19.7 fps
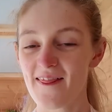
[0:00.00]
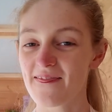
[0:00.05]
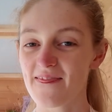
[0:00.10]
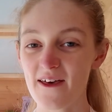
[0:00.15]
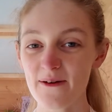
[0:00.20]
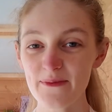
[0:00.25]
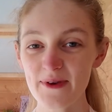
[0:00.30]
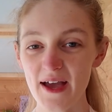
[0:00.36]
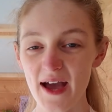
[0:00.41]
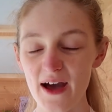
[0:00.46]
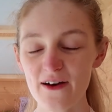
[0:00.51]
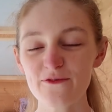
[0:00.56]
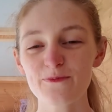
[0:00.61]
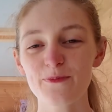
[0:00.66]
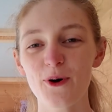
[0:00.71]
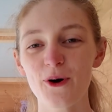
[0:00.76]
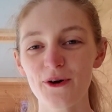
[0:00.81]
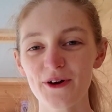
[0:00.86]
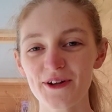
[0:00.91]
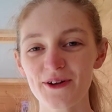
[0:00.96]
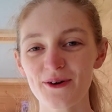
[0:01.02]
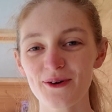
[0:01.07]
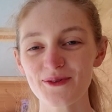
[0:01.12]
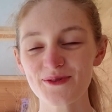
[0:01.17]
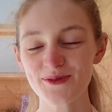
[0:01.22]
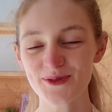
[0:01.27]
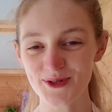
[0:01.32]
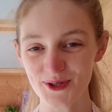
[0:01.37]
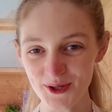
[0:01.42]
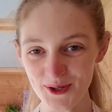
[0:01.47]
Then we have
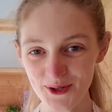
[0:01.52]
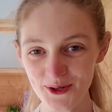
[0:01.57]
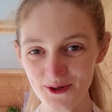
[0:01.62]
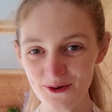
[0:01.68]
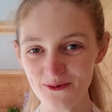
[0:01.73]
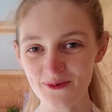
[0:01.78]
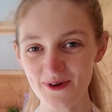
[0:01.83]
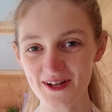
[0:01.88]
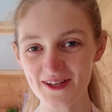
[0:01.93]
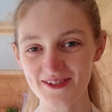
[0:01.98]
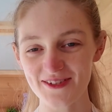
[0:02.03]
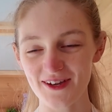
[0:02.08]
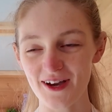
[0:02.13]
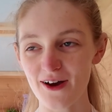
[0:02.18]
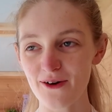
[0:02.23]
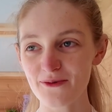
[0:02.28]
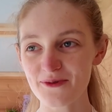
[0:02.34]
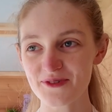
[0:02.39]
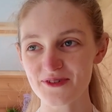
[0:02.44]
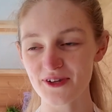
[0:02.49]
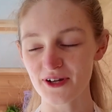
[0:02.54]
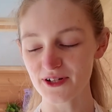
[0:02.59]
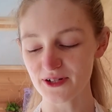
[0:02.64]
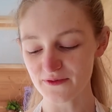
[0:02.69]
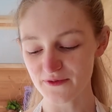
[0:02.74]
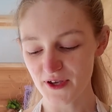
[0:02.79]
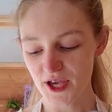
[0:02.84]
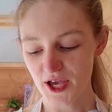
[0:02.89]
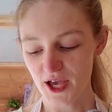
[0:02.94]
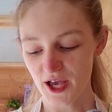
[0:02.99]
Porygon 2, which I kind
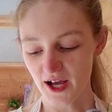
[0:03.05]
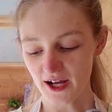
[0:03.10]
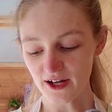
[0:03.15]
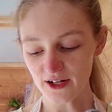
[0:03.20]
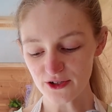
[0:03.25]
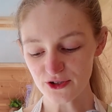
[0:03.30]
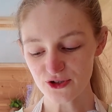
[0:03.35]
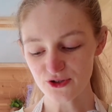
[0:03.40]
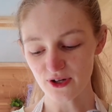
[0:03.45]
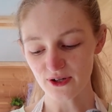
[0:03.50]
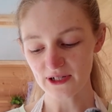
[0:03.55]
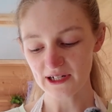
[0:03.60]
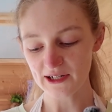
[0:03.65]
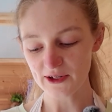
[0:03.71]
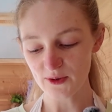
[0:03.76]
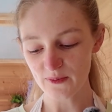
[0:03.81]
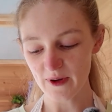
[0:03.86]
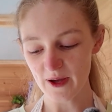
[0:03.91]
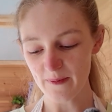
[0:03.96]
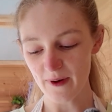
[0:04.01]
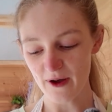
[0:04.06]
of struggled a little bit,